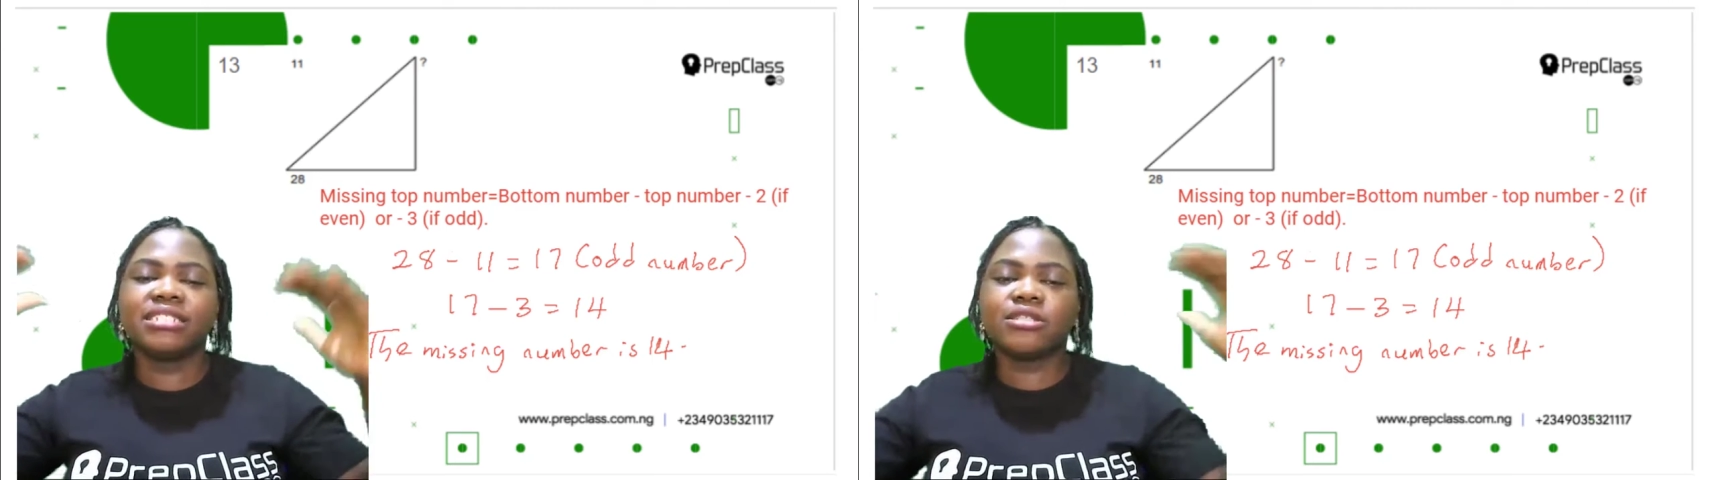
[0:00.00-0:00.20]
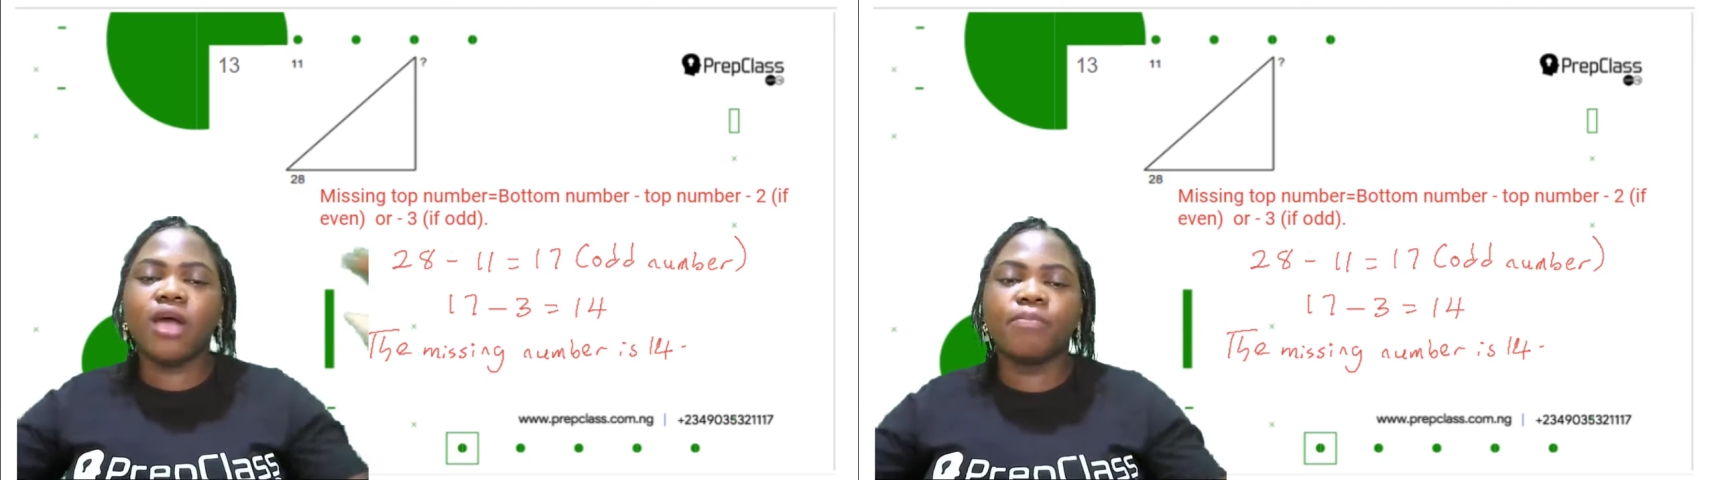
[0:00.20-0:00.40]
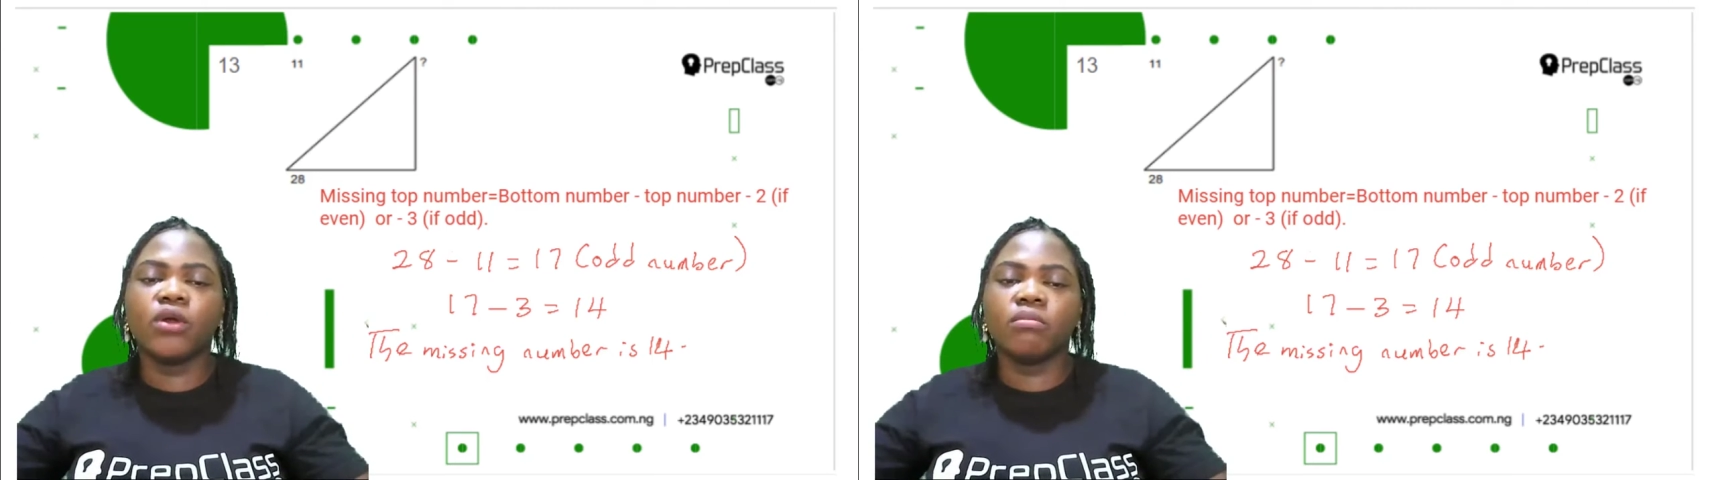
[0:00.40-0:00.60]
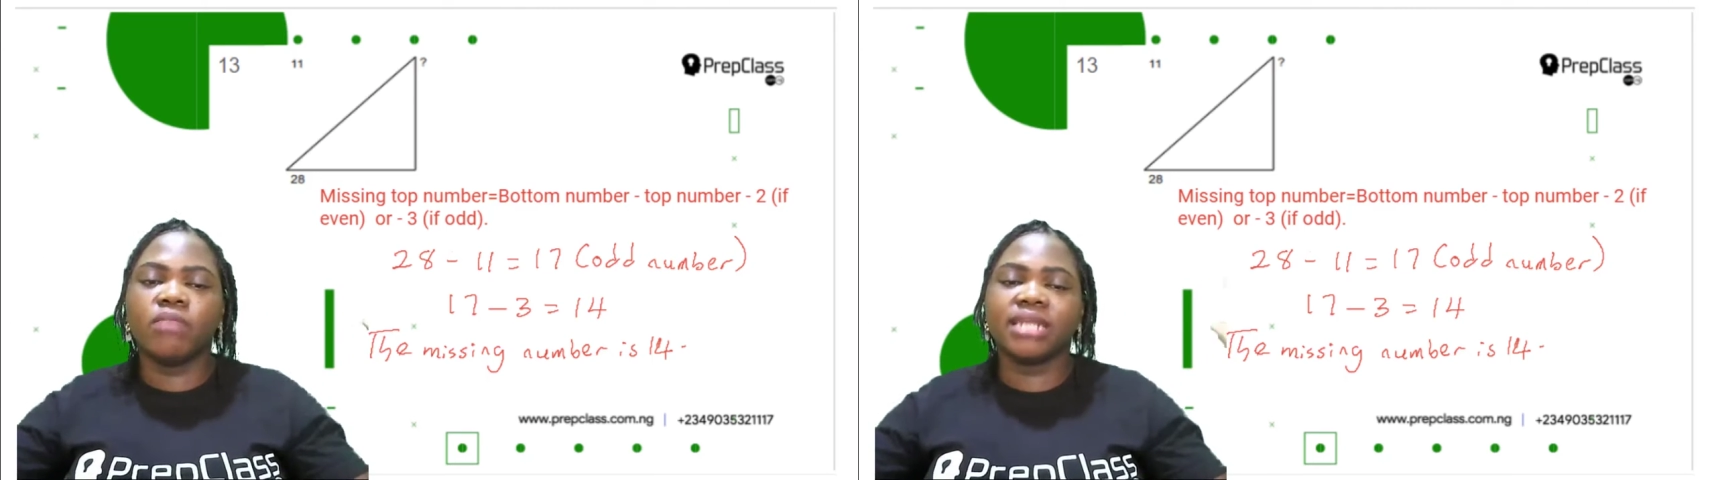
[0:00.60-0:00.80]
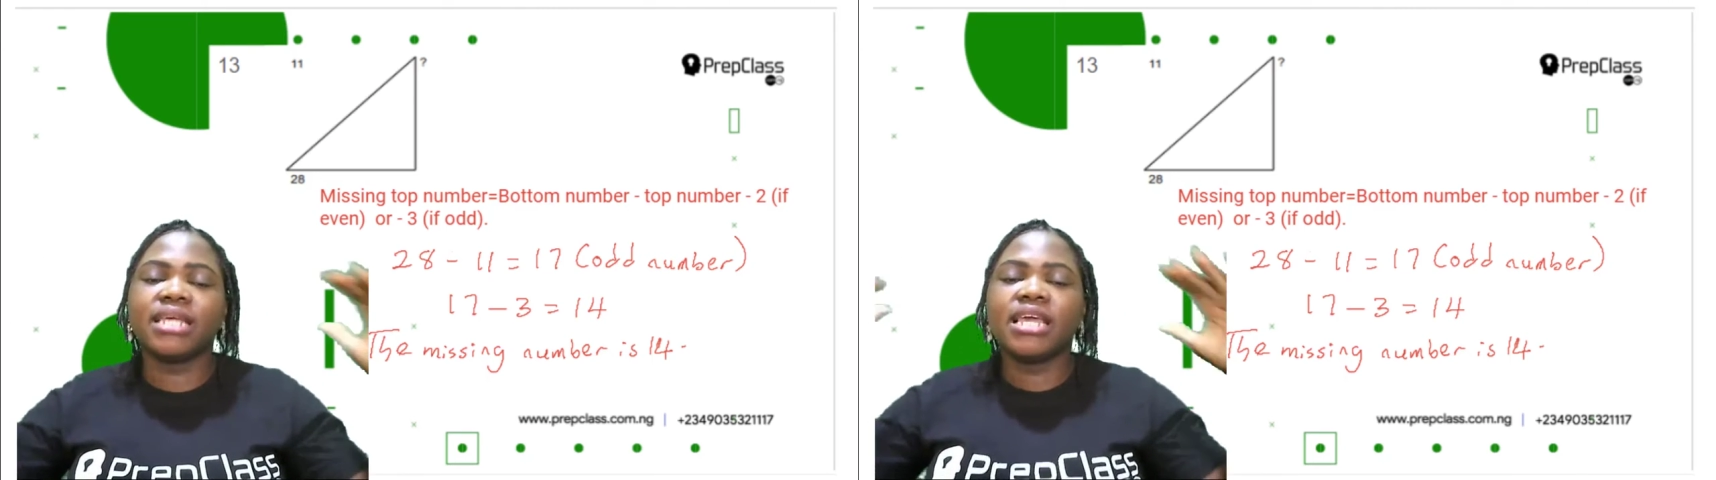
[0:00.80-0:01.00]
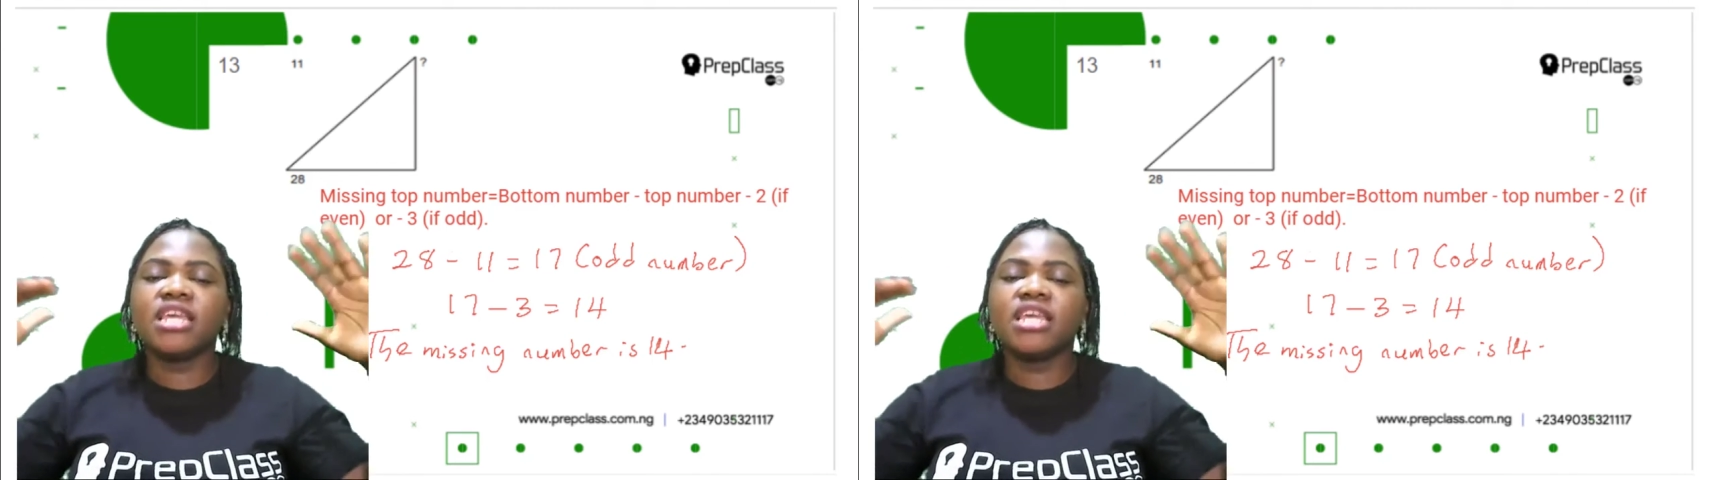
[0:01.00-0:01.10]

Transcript: the top numbers.